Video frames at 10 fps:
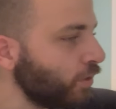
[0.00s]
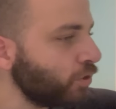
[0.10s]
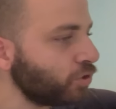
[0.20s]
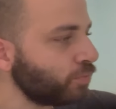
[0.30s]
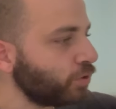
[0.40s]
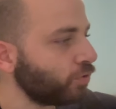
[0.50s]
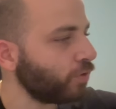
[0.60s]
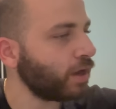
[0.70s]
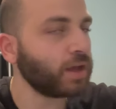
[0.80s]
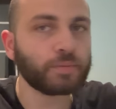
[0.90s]
So I'm gonna
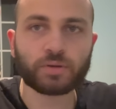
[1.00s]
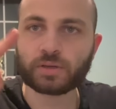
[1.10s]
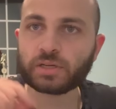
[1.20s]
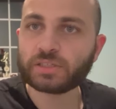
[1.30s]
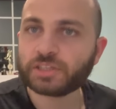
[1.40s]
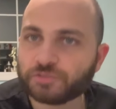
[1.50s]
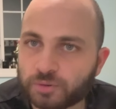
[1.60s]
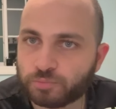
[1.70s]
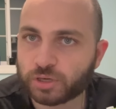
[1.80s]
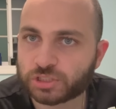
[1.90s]
grab a
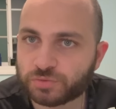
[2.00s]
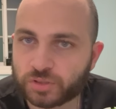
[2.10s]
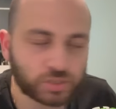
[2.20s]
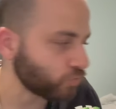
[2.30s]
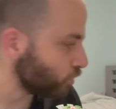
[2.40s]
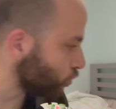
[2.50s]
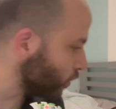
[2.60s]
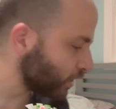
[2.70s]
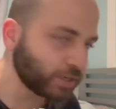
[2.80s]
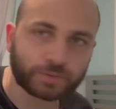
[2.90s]
different brush for this real
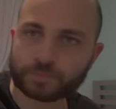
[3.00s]
quick.